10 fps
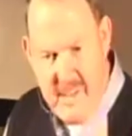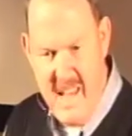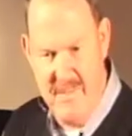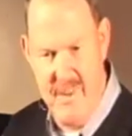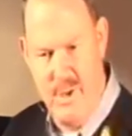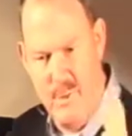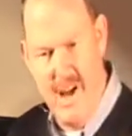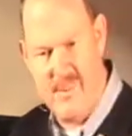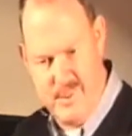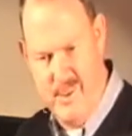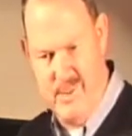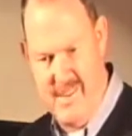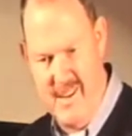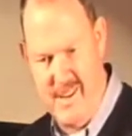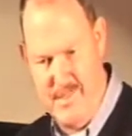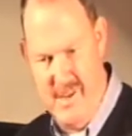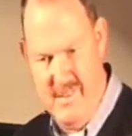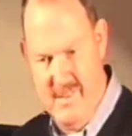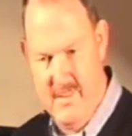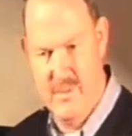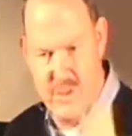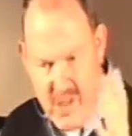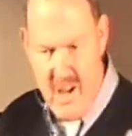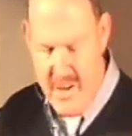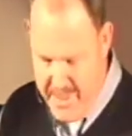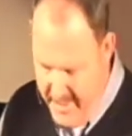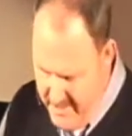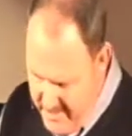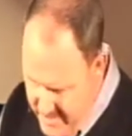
David, who else do you think about? Jonathan.